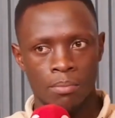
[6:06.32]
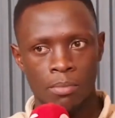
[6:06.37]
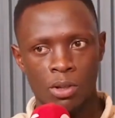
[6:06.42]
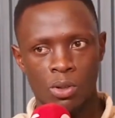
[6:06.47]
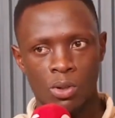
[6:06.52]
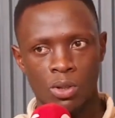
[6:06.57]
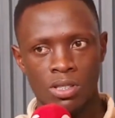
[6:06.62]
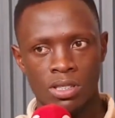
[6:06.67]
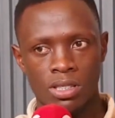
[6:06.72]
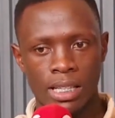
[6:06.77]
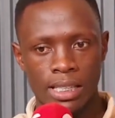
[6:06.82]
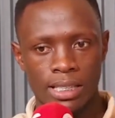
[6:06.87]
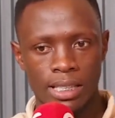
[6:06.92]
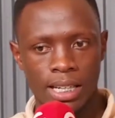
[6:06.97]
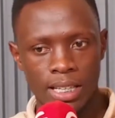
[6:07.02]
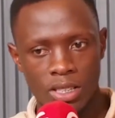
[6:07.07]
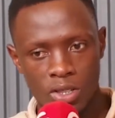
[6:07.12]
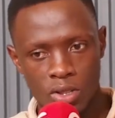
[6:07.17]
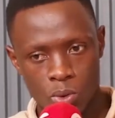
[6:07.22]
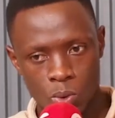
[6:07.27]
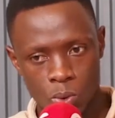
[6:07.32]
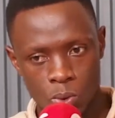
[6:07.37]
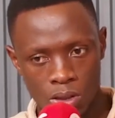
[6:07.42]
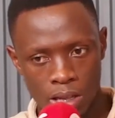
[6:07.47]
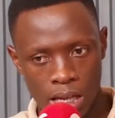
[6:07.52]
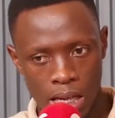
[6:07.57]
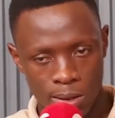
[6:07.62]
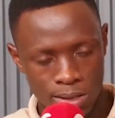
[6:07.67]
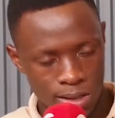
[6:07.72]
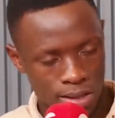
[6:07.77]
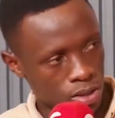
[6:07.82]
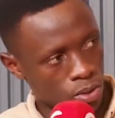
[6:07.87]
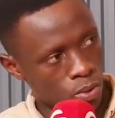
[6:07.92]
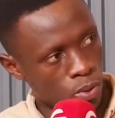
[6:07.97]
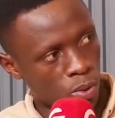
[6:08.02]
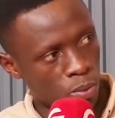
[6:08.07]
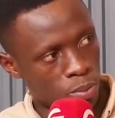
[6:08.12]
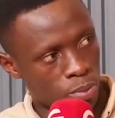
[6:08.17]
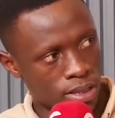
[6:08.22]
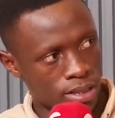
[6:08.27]
Because at high school, I was the
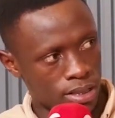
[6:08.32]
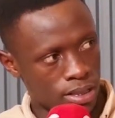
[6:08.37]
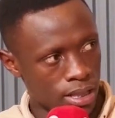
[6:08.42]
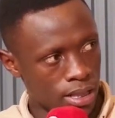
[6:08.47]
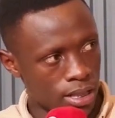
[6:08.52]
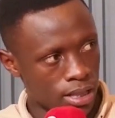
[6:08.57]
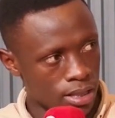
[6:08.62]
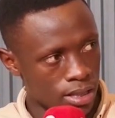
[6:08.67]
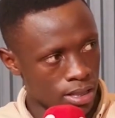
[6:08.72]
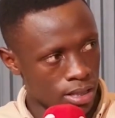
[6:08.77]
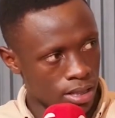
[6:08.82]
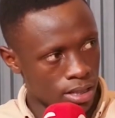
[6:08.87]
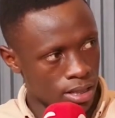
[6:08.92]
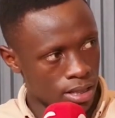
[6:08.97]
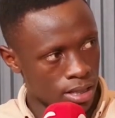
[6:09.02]
school president.